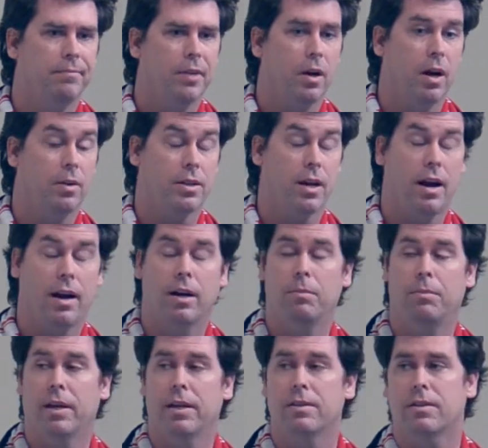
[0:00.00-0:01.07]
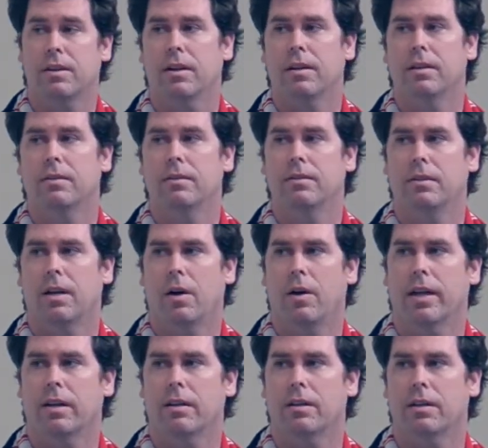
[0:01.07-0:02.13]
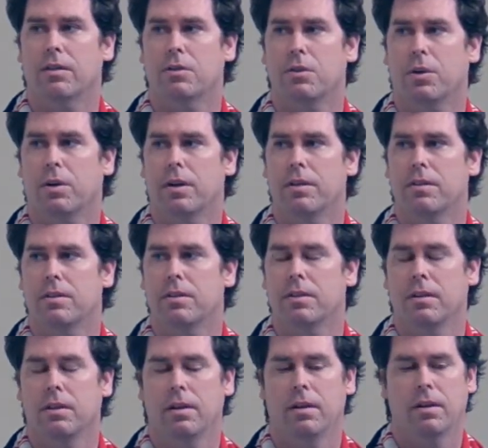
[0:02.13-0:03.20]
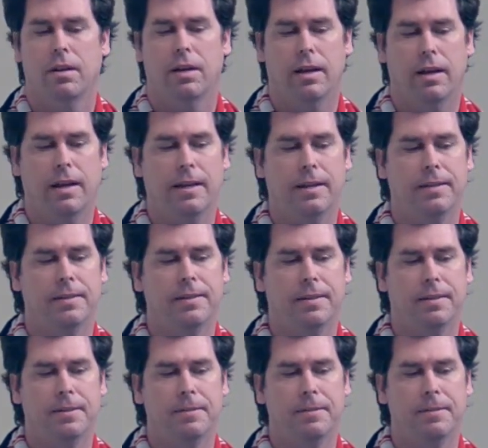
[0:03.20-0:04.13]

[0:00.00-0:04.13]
You know, I was hired based on how I can tell stories. And